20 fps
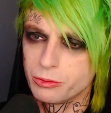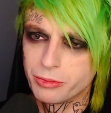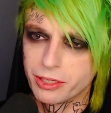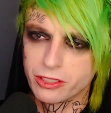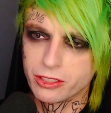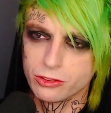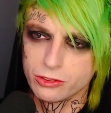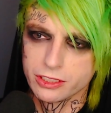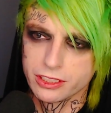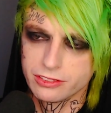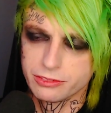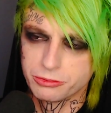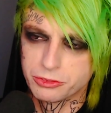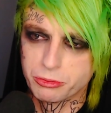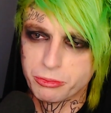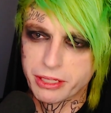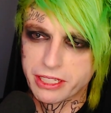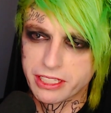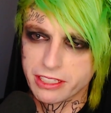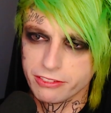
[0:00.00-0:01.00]
am I holding? I'm
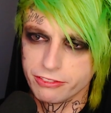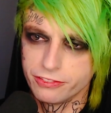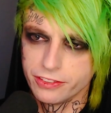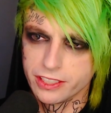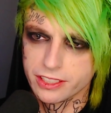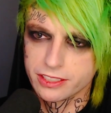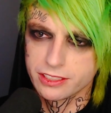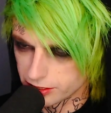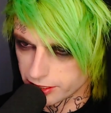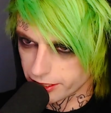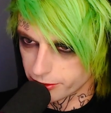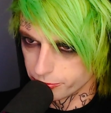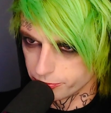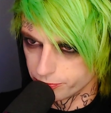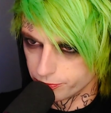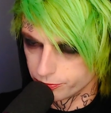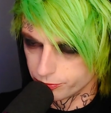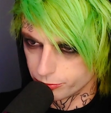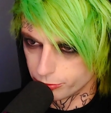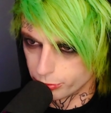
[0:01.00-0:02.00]
just making a fist. I got
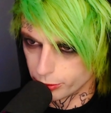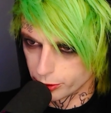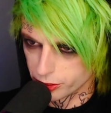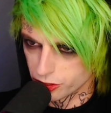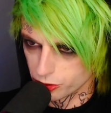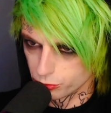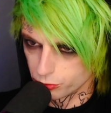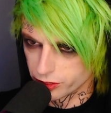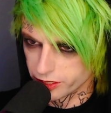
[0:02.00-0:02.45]
a bunch of